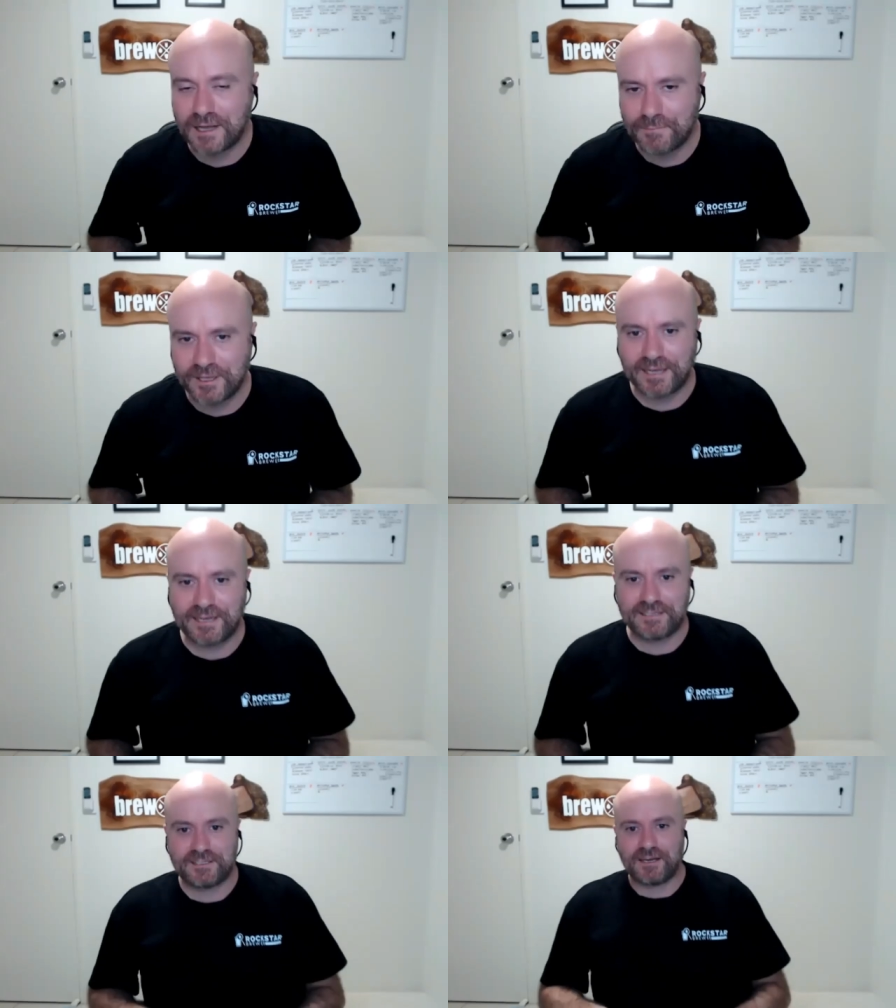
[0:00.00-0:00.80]
up
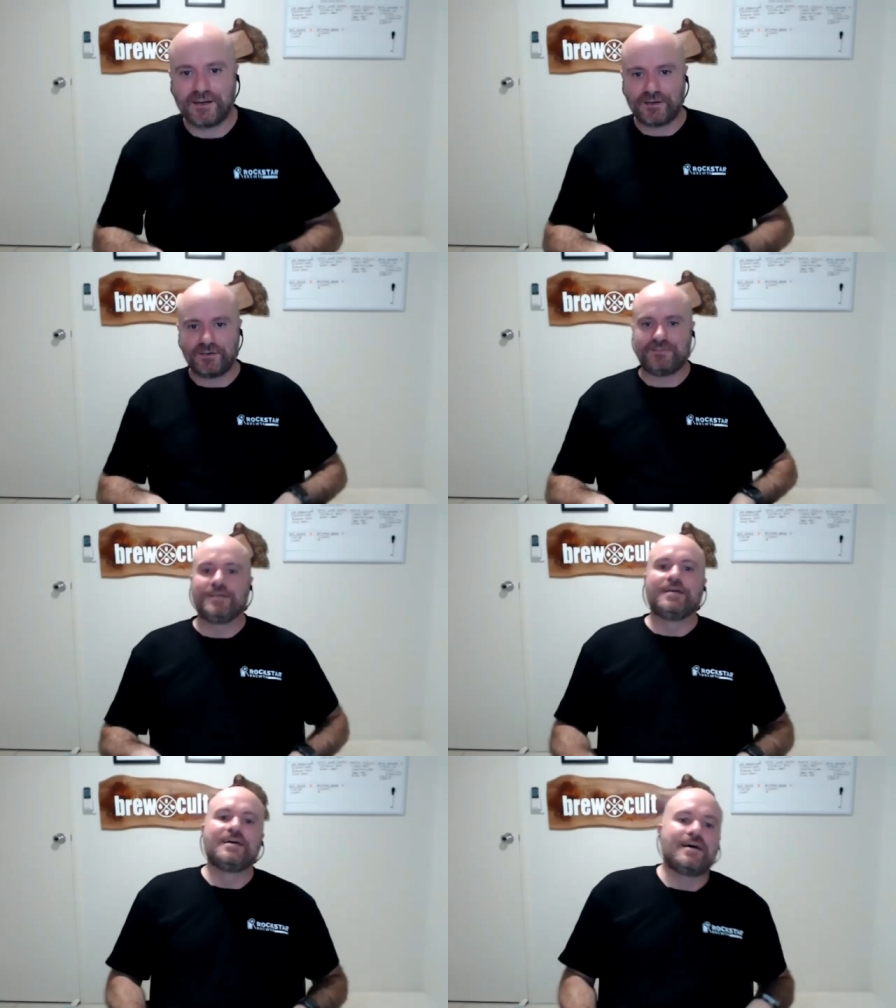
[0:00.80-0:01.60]
there. So
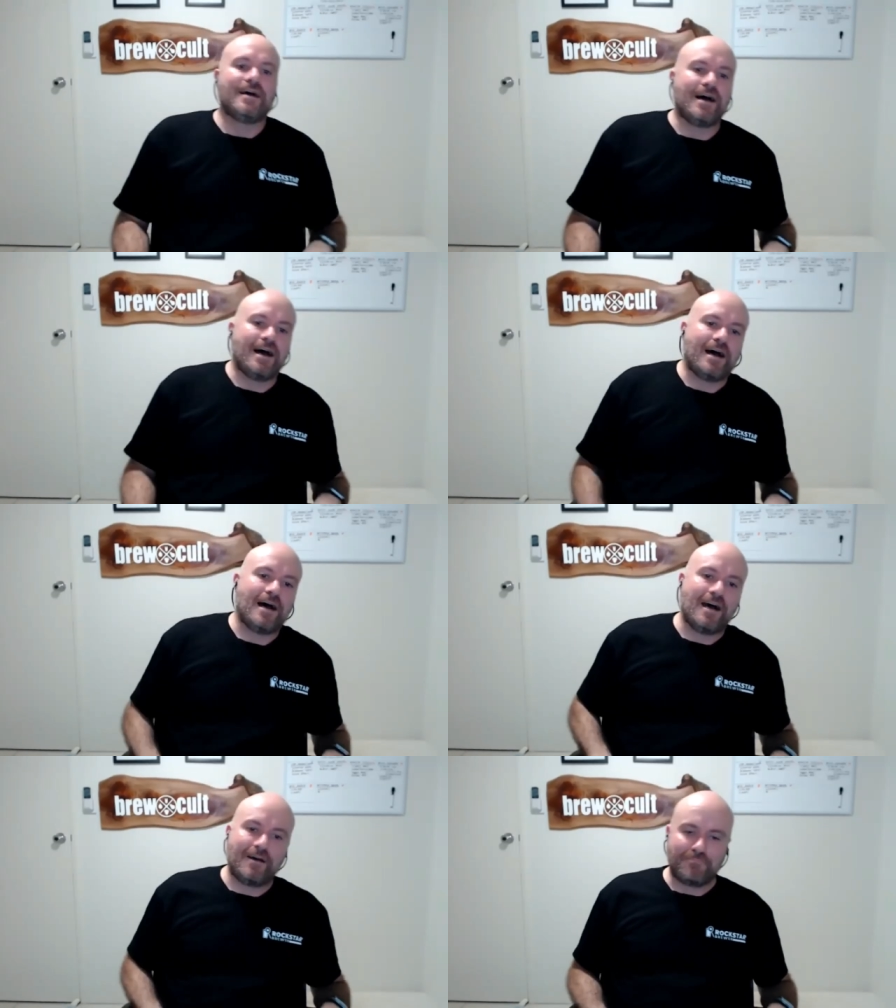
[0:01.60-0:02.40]

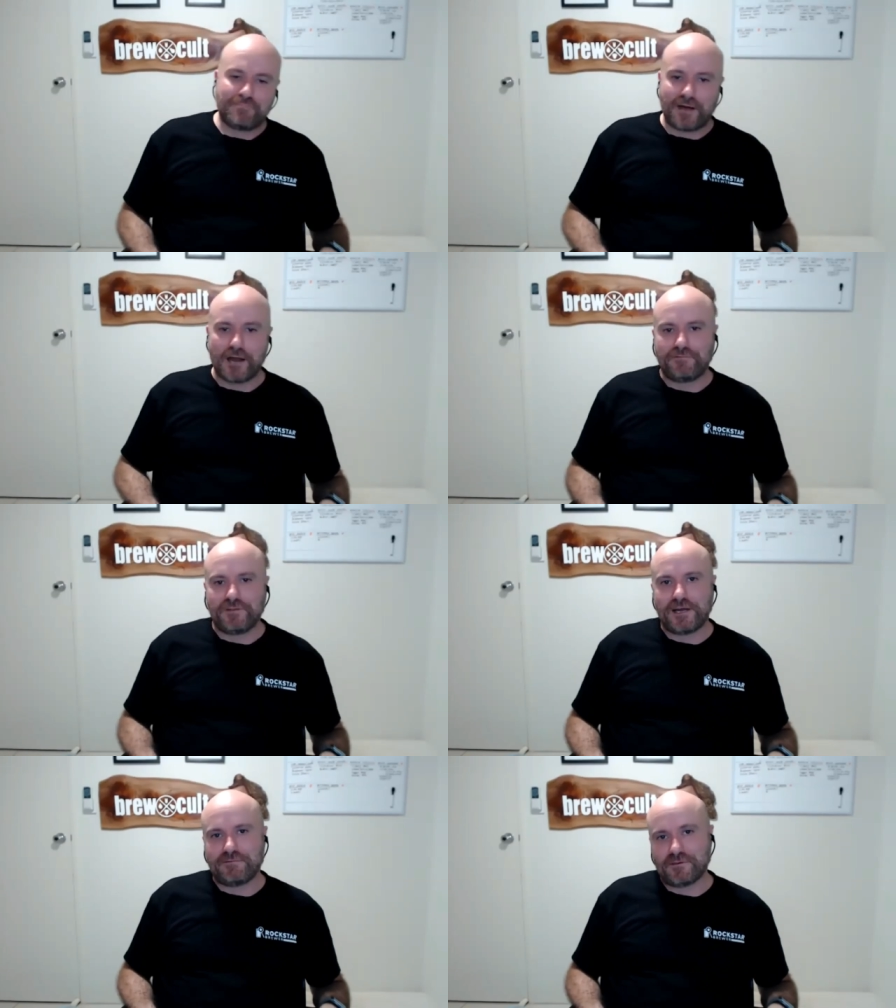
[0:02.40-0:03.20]
um,
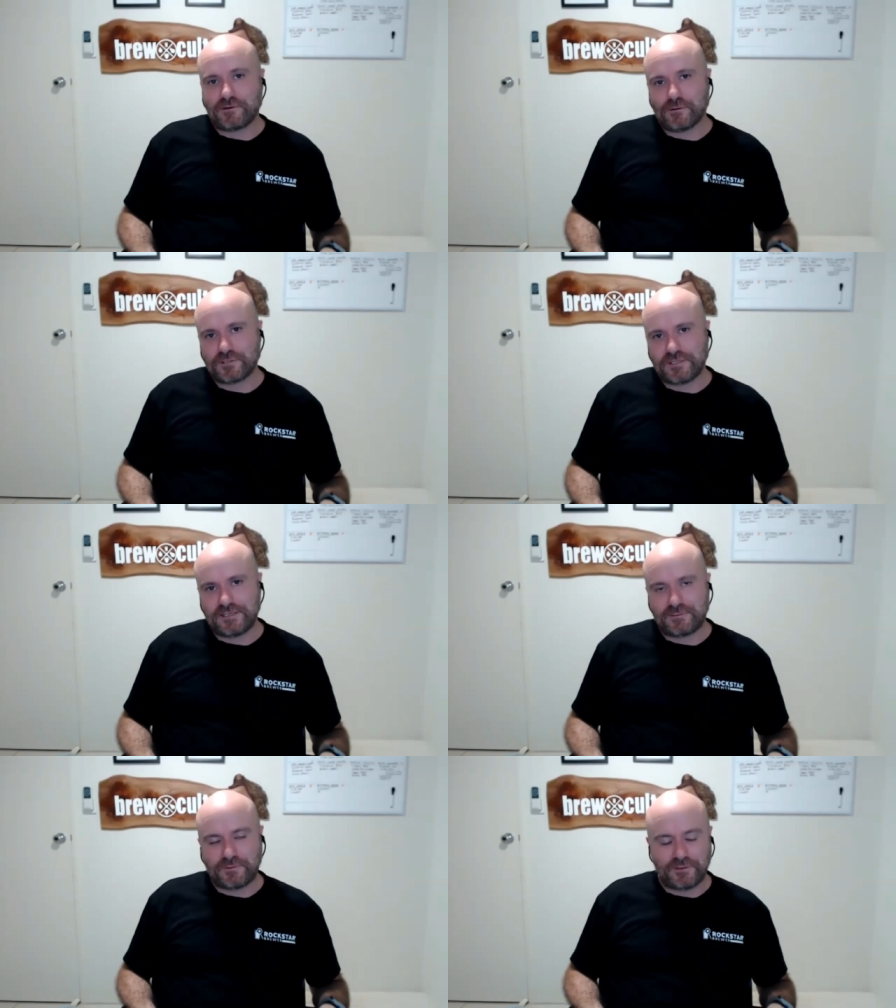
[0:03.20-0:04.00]
hopefully, over the course of
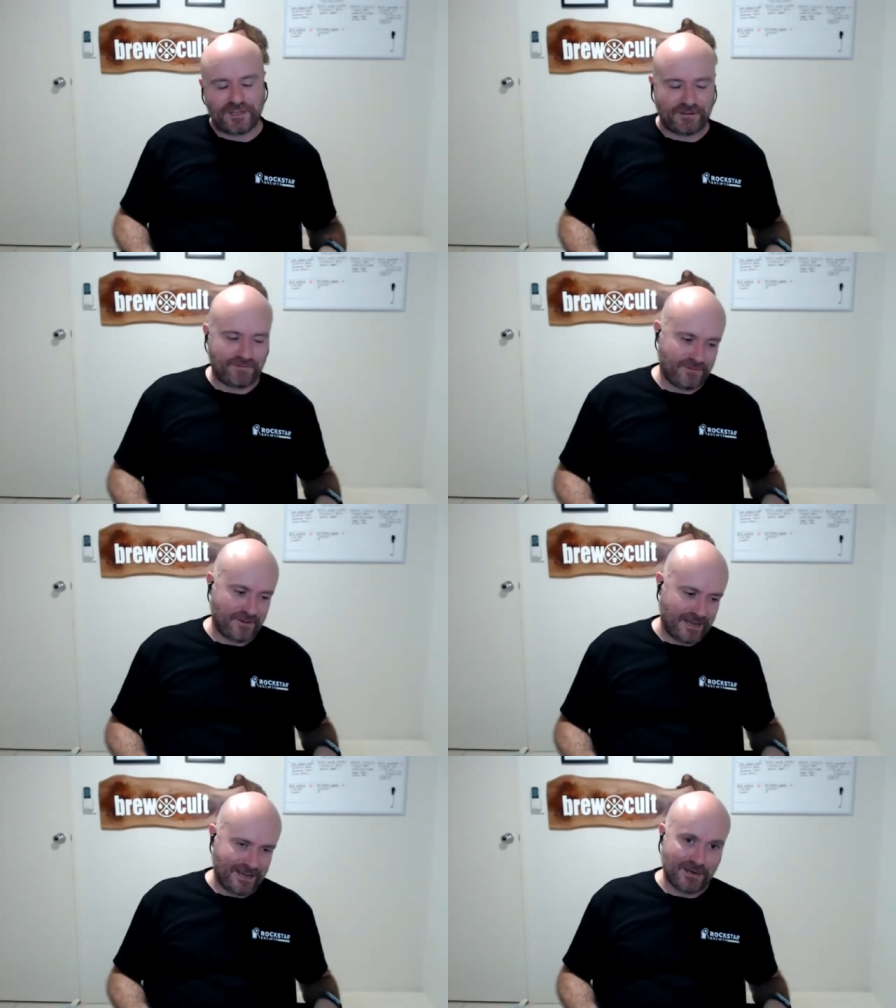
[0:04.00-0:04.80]
this, we'll have
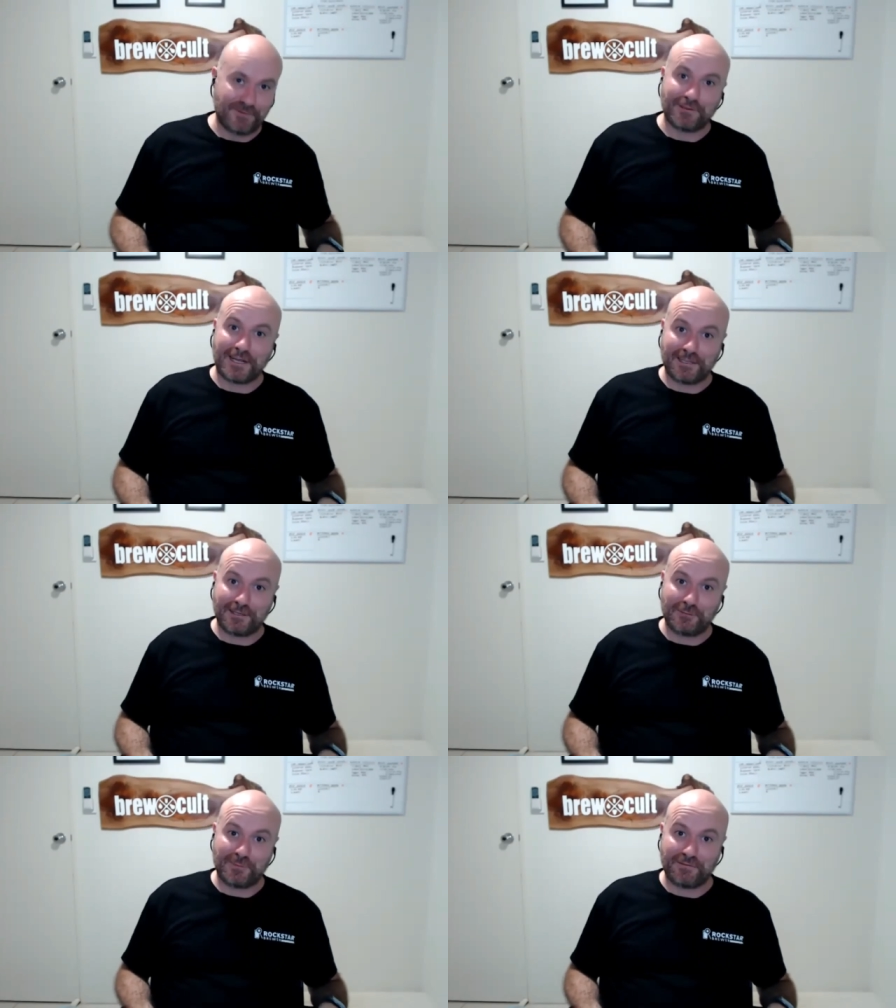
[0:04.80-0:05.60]
uh, overlaid a
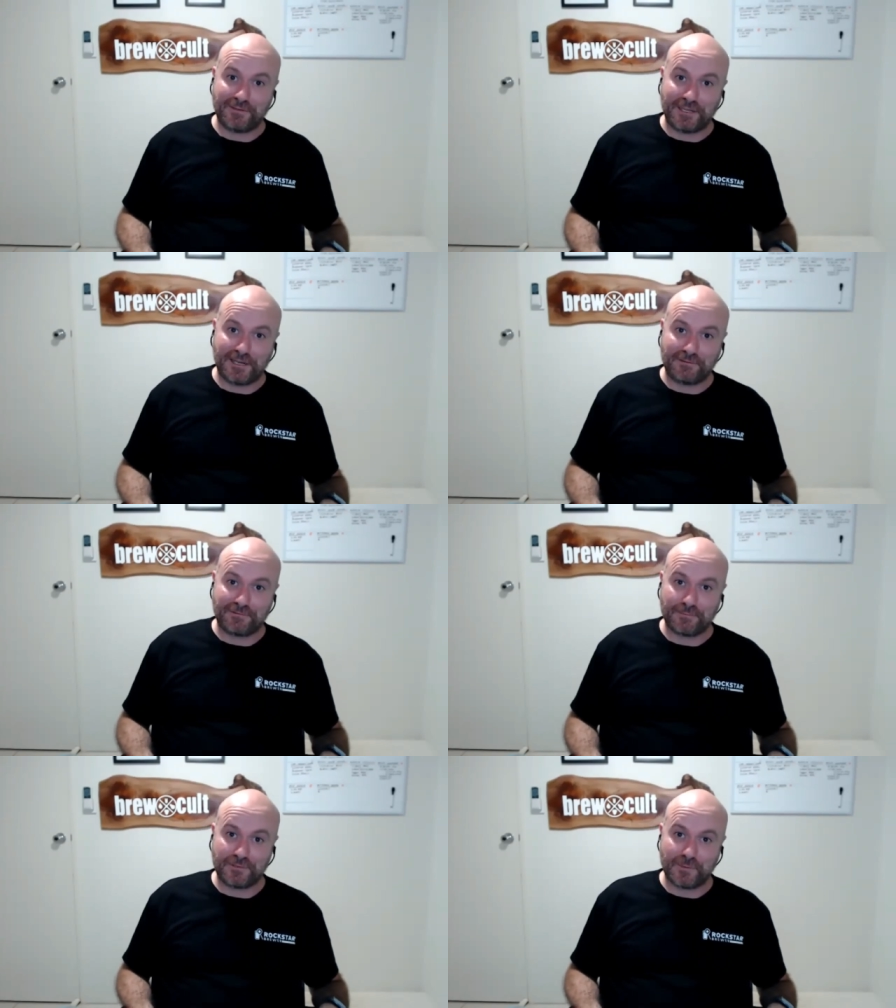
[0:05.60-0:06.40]
little bit of video
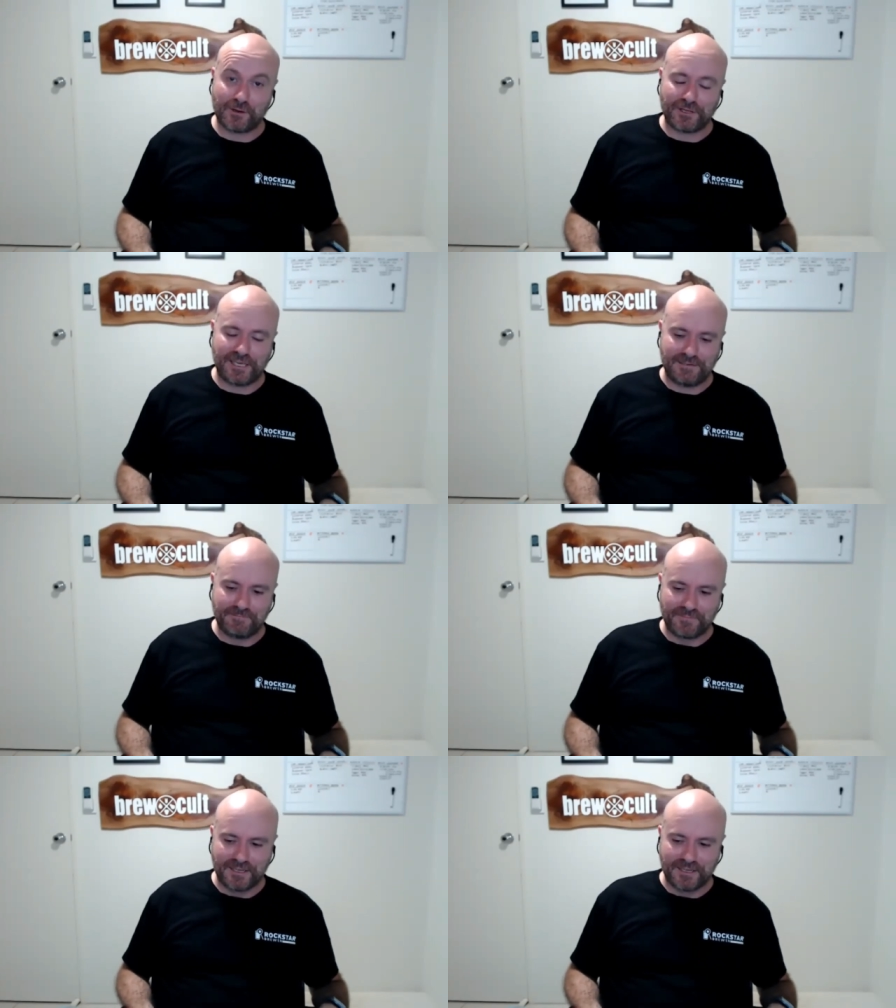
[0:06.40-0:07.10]
from Smokey